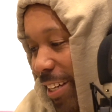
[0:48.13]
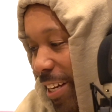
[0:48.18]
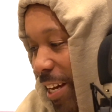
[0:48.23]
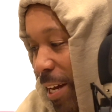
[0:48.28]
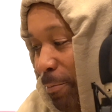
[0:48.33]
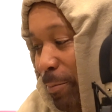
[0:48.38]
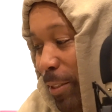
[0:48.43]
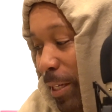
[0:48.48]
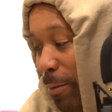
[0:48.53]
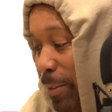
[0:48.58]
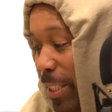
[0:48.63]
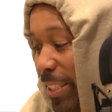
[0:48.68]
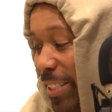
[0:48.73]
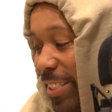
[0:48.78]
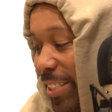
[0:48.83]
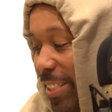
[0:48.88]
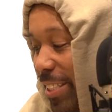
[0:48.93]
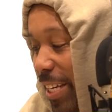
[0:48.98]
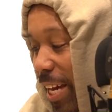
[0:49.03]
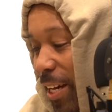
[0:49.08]
I'm just
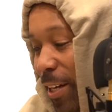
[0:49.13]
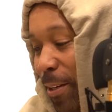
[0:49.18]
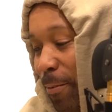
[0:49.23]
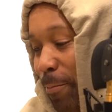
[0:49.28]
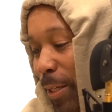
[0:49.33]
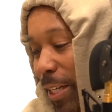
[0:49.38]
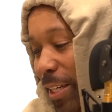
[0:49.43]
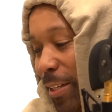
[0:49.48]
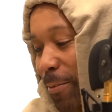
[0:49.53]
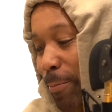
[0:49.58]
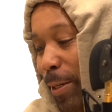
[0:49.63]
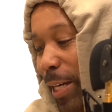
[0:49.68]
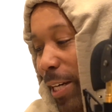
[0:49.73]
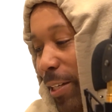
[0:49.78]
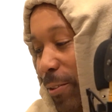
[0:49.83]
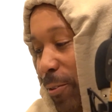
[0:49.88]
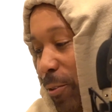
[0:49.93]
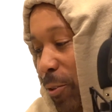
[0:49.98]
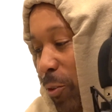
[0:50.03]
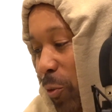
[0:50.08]
excited, man,
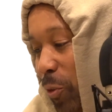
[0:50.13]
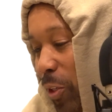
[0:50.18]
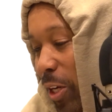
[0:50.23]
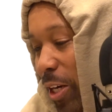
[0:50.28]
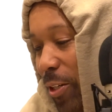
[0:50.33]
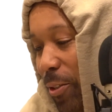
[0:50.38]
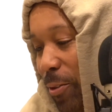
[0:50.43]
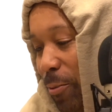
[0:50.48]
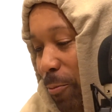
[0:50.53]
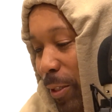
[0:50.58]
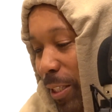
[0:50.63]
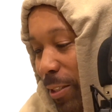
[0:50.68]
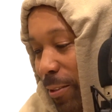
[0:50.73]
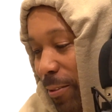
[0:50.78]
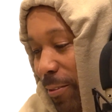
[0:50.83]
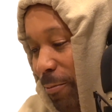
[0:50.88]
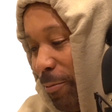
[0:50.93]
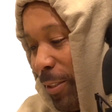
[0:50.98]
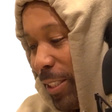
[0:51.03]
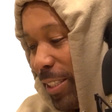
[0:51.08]
about
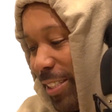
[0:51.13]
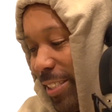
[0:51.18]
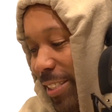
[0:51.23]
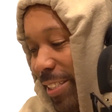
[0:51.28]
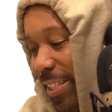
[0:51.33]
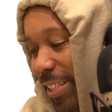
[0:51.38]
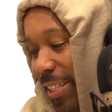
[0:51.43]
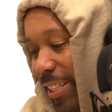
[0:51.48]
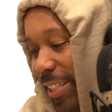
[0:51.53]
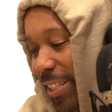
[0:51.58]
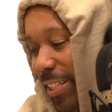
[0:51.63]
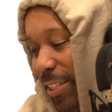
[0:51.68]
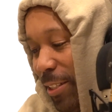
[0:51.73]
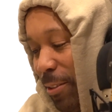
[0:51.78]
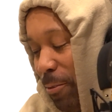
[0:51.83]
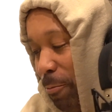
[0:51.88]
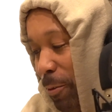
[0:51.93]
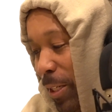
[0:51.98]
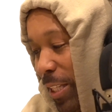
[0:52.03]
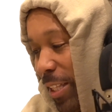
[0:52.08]
what the city,
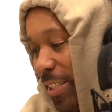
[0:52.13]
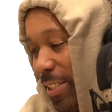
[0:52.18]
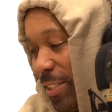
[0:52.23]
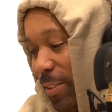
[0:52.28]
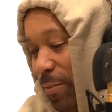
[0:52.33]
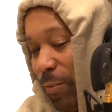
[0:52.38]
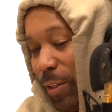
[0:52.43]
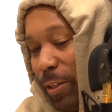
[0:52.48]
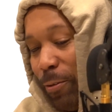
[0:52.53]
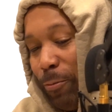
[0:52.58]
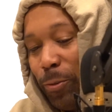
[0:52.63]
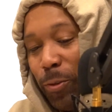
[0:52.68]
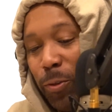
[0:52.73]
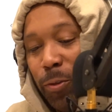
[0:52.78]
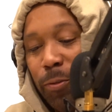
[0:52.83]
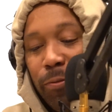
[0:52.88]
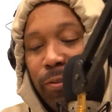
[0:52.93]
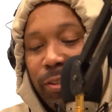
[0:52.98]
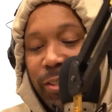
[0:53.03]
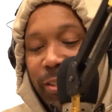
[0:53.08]
what this event will
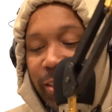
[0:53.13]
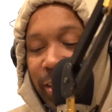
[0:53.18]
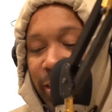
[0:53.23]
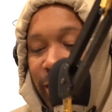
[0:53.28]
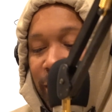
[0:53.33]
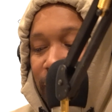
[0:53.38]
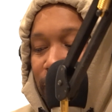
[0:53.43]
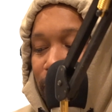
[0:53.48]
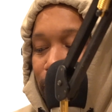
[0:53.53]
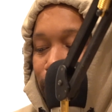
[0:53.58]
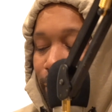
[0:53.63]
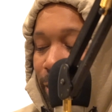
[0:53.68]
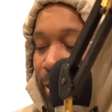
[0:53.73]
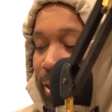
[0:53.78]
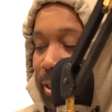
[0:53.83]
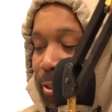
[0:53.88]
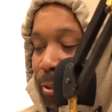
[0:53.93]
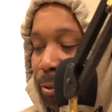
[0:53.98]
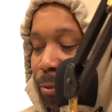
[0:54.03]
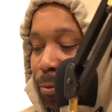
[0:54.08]
do for the city, what
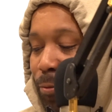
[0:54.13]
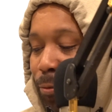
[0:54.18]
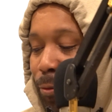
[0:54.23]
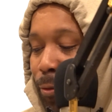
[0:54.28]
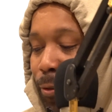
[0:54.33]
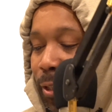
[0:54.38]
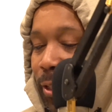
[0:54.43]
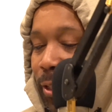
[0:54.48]
it'll do for